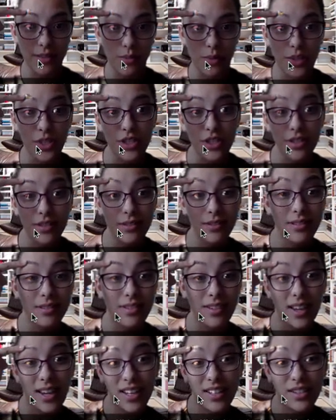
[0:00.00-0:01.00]
which is
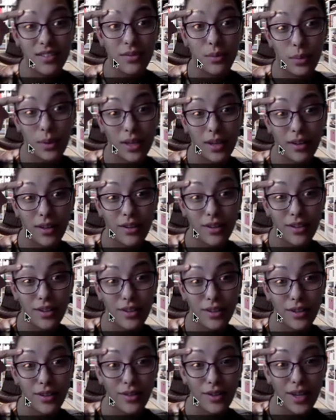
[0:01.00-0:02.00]
kind of weird,
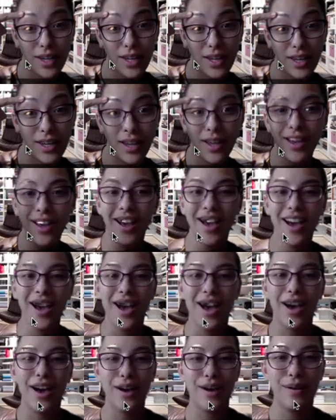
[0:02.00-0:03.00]
okay?
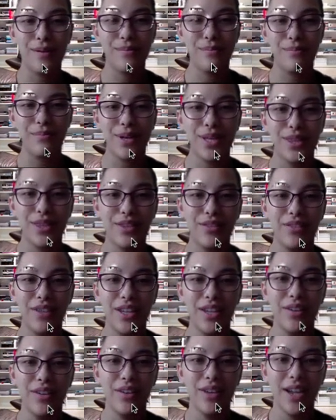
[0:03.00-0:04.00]
But the
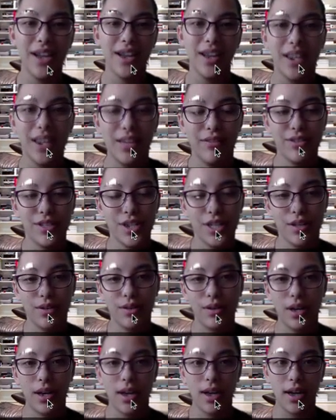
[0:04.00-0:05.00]
video kind of gives
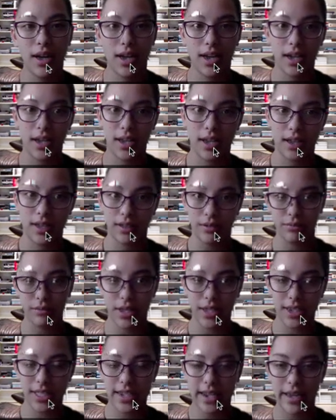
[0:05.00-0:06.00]
you a
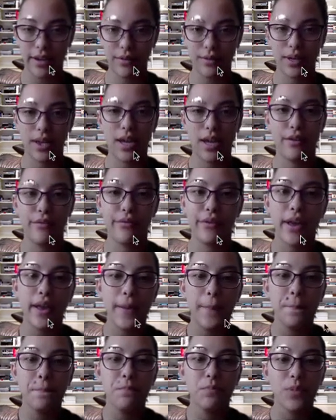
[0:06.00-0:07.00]
rundown of
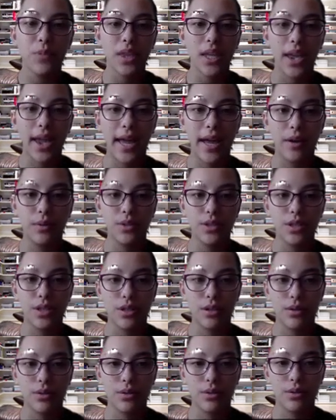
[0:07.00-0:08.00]
how
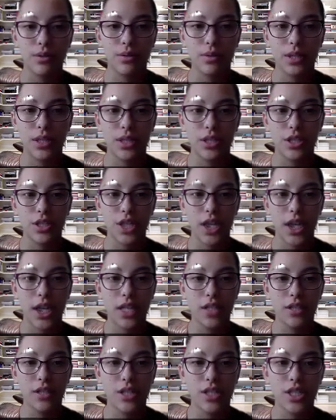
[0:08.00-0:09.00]
to
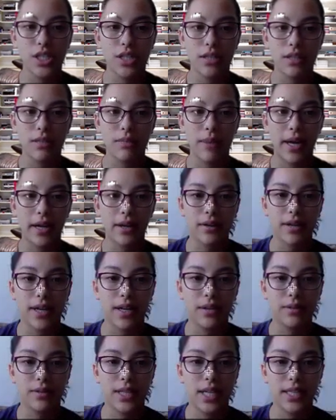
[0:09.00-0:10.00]
change the
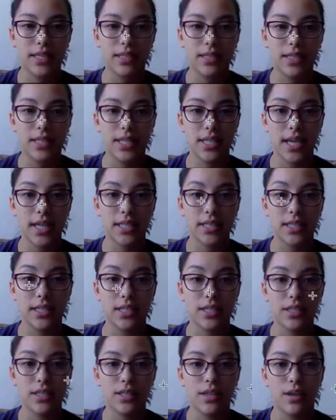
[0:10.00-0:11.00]
background that's detected.
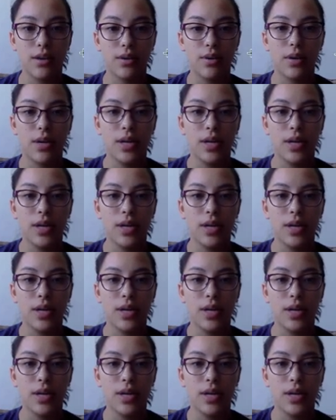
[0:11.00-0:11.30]
So